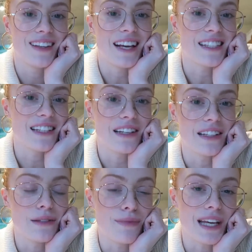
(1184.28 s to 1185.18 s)
Next, I
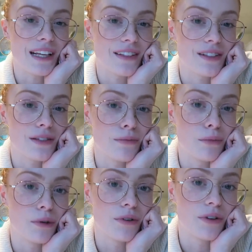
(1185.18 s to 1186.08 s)
need to make some
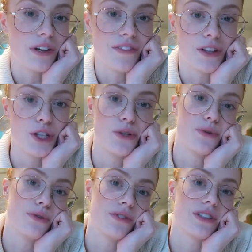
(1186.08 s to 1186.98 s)
more of the
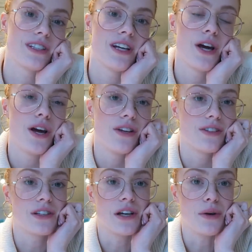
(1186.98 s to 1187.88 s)
shorts
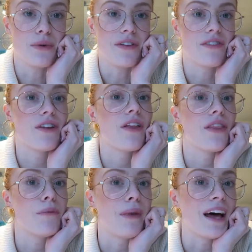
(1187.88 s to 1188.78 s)
to go with
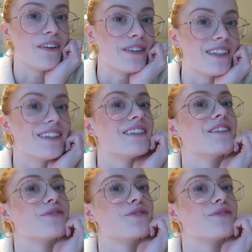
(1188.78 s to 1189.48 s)
the blouses.